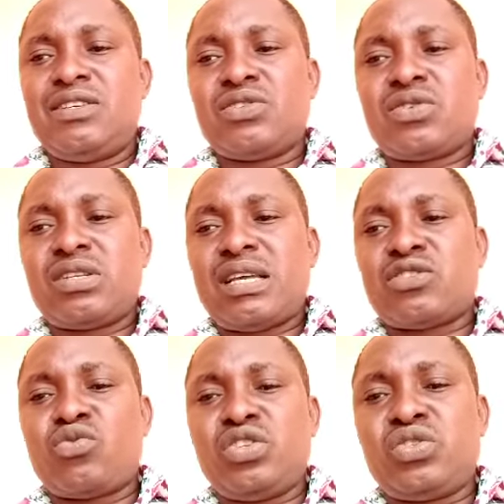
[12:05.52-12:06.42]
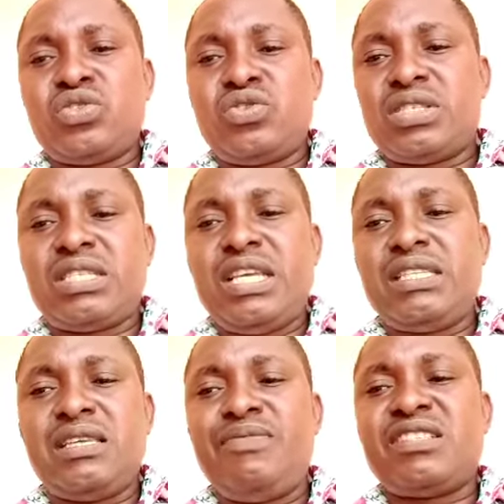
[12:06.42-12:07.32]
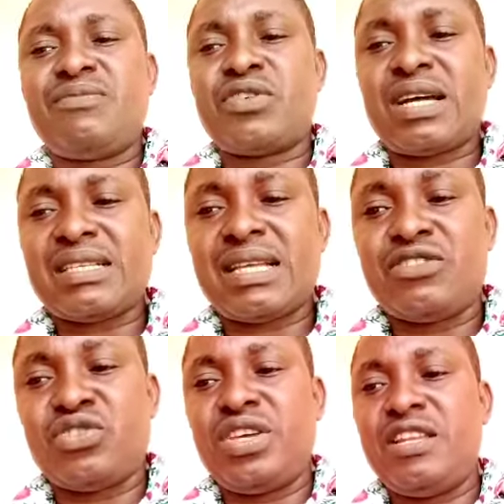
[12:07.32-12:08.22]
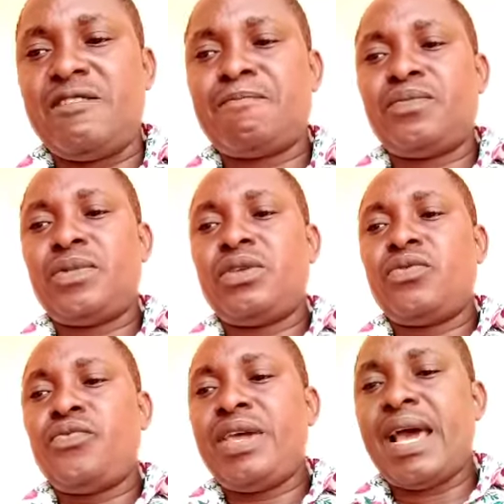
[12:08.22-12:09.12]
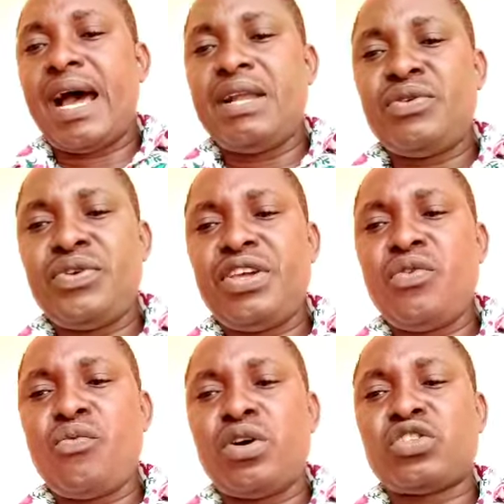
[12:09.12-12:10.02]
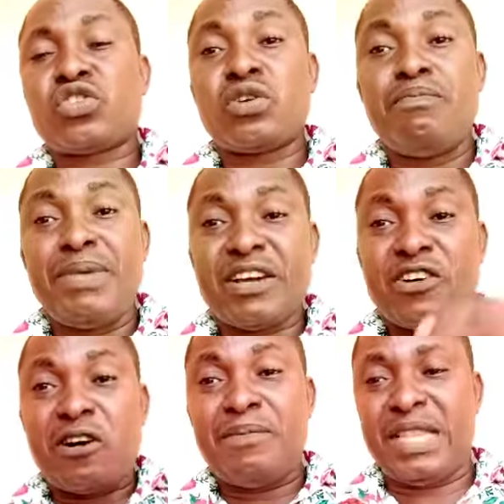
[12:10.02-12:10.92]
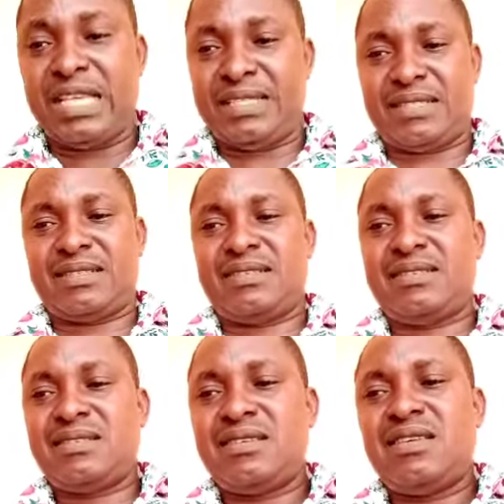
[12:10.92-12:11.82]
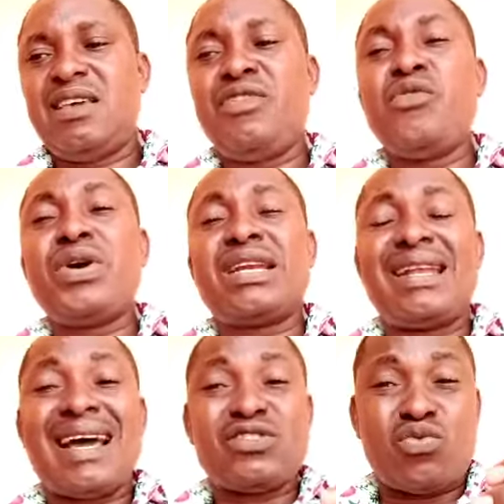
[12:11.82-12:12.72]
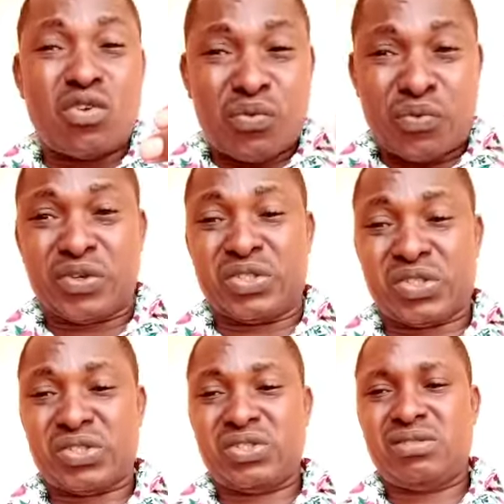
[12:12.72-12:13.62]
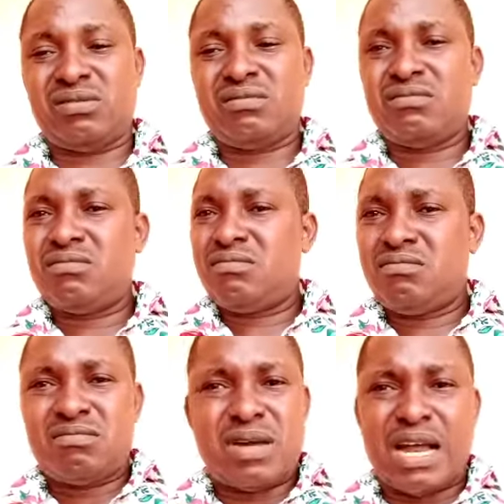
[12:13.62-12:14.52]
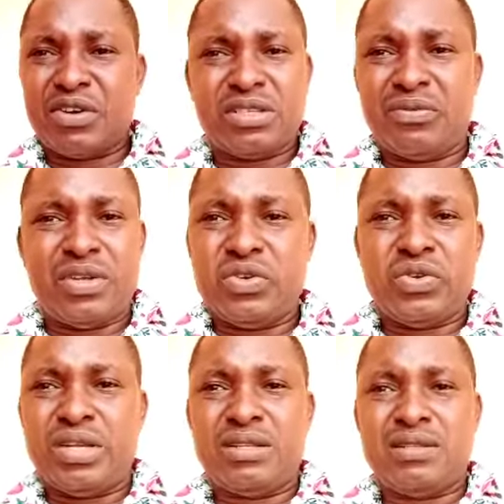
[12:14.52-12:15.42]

such as what you see TBC broadcasters doing, we are doing what some big companies, even with large workforce, are not even doing.